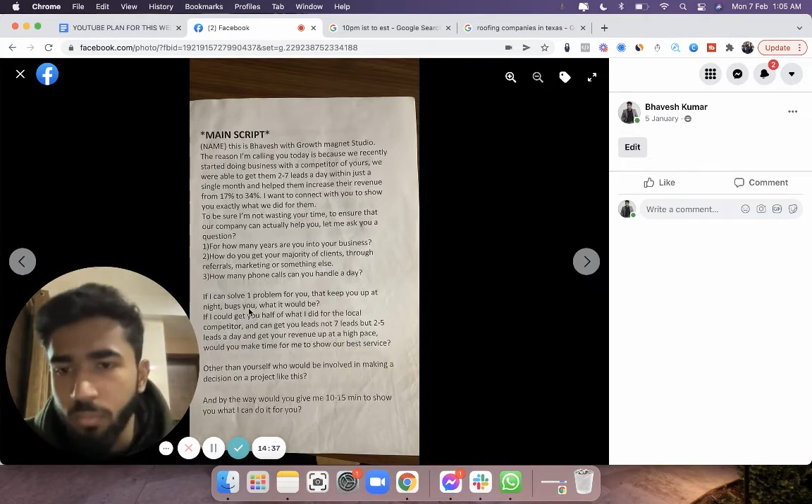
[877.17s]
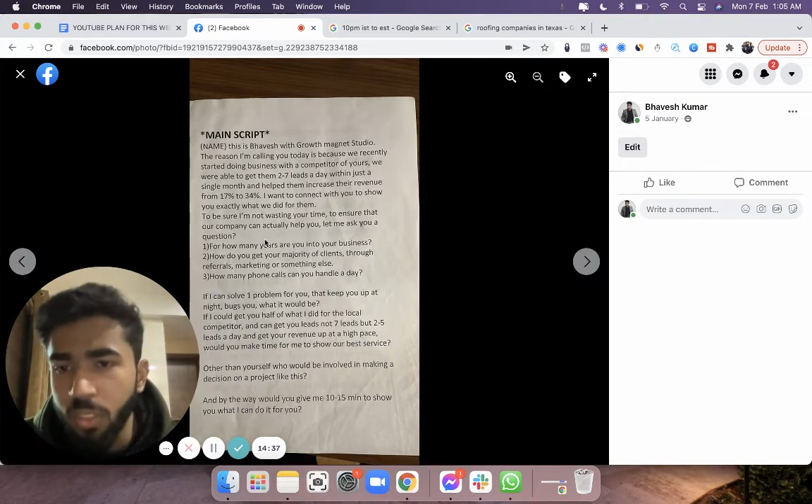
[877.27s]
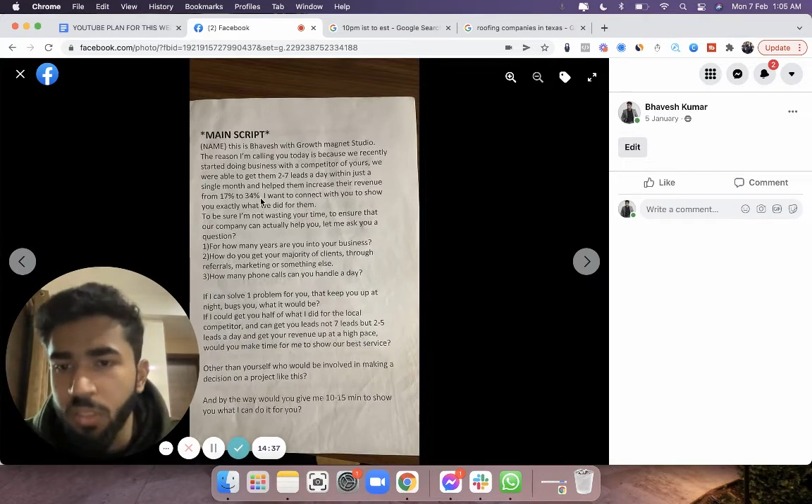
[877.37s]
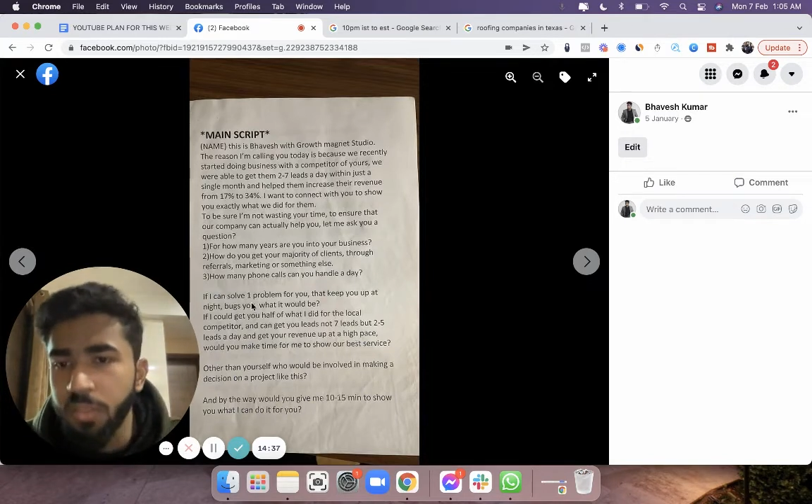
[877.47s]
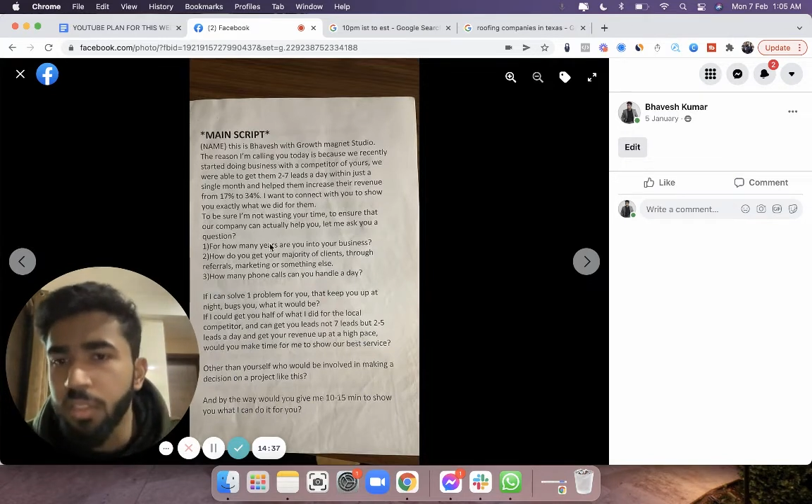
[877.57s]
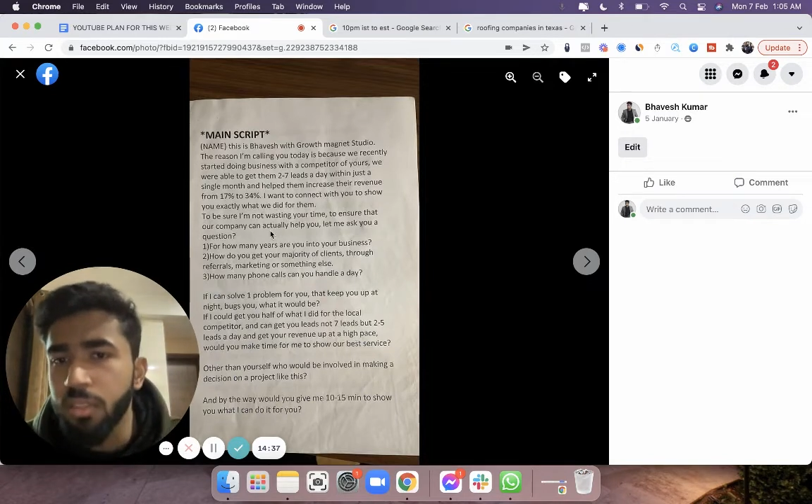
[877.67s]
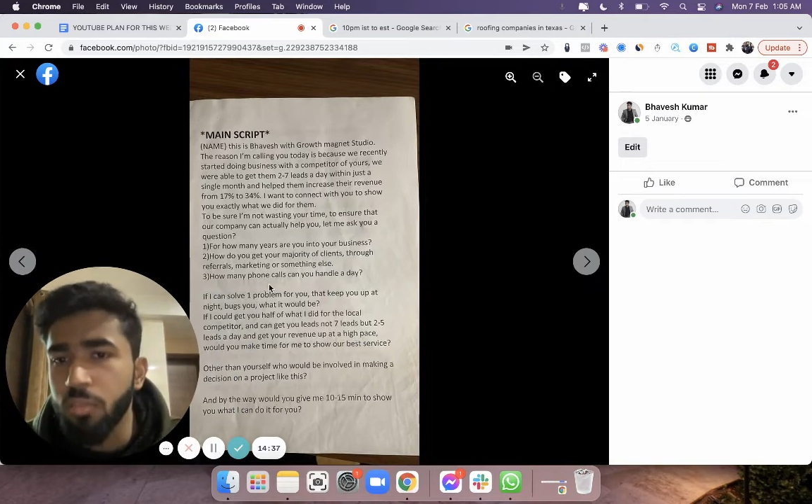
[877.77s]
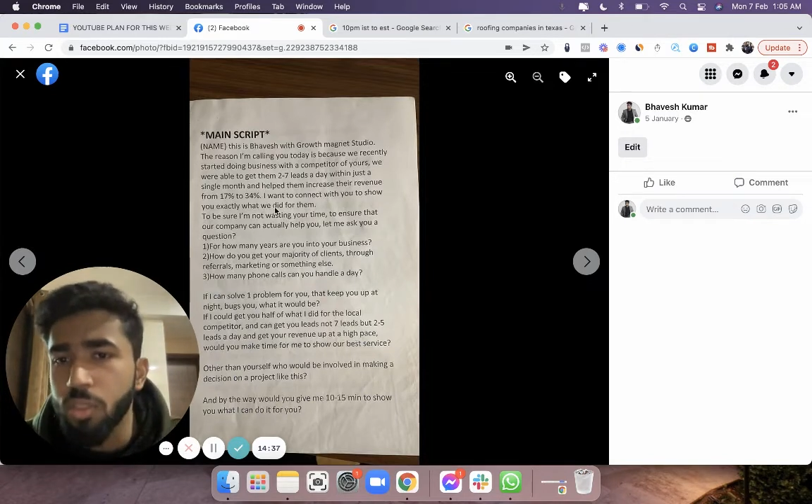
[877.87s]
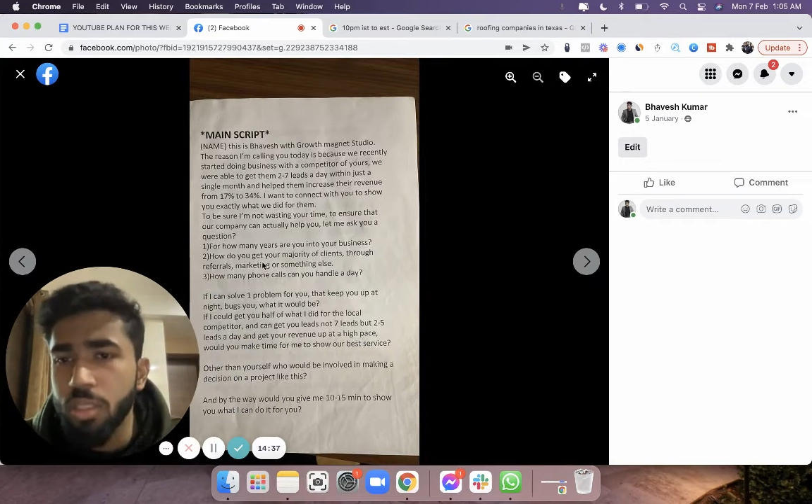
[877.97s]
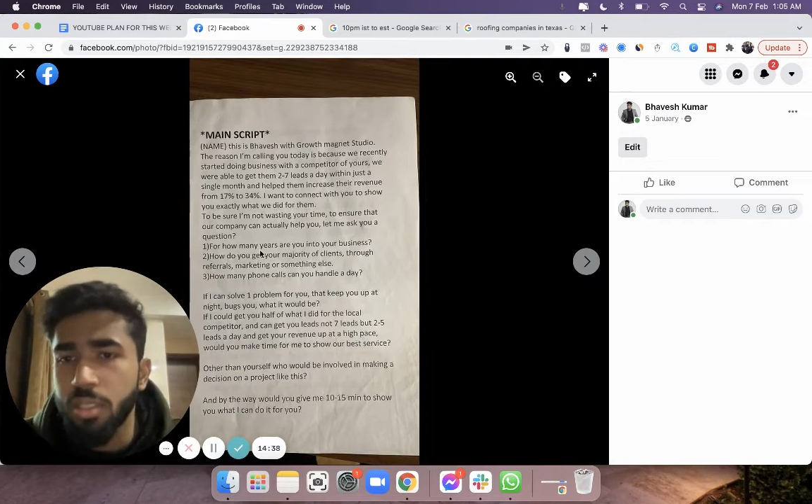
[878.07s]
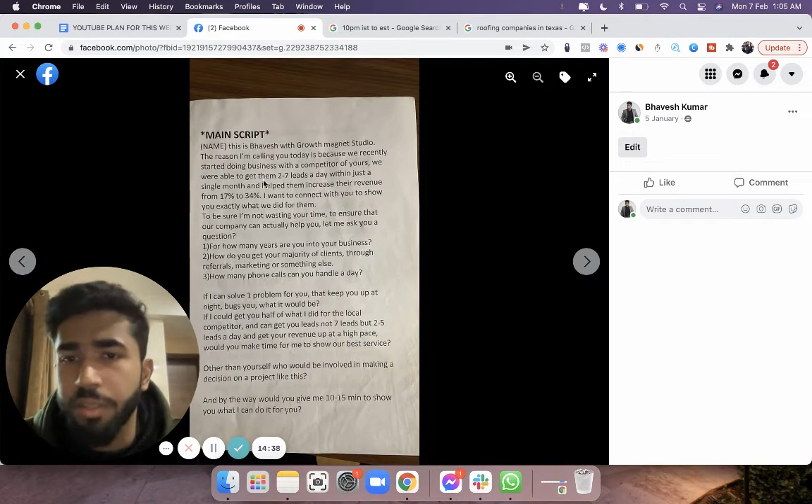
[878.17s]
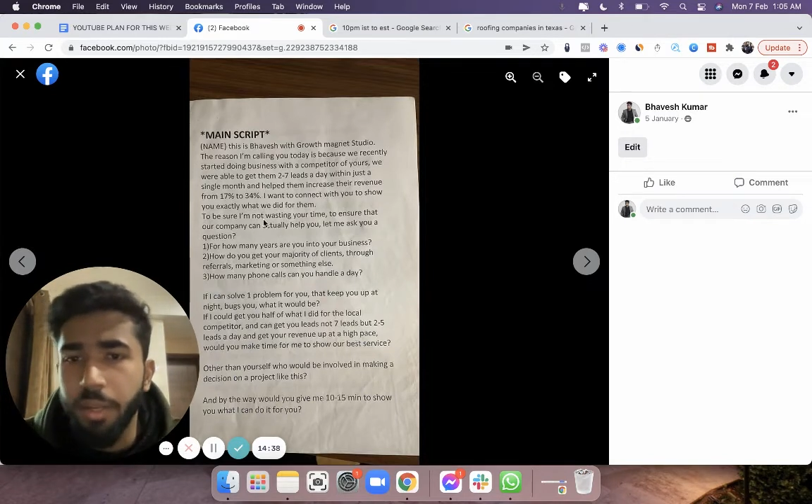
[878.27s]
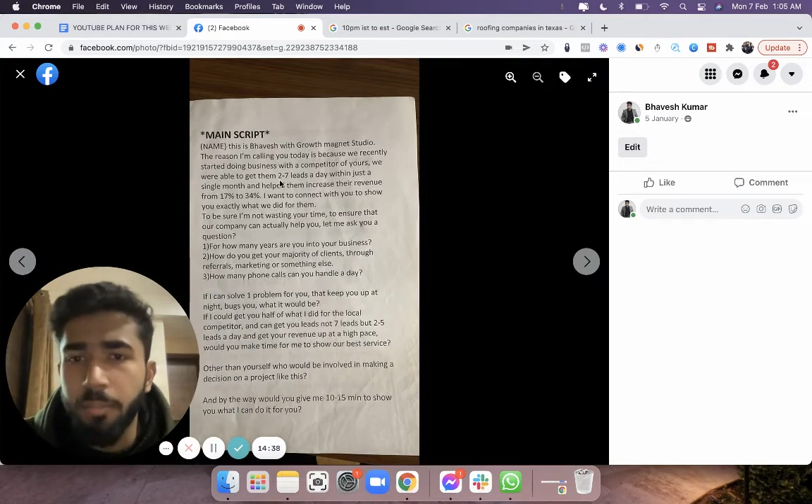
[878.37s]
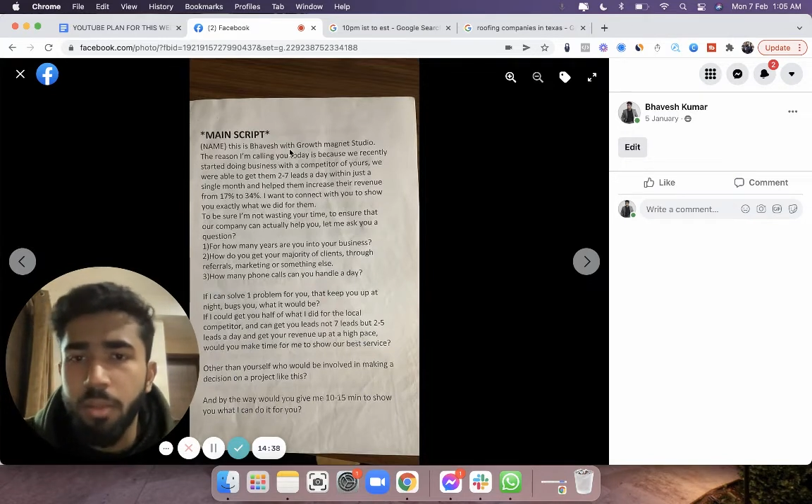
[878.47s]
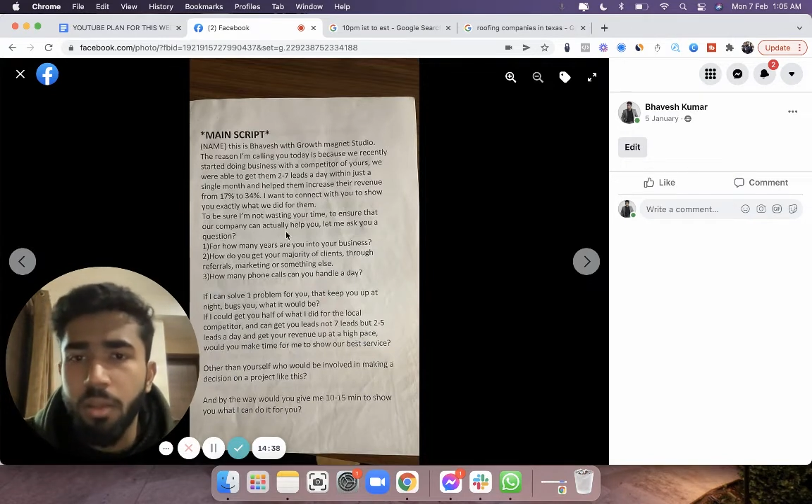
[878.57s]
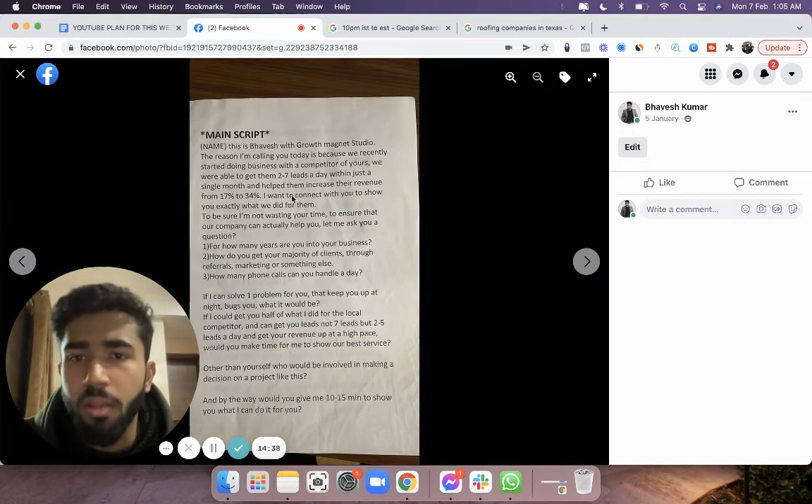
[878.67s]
this was the script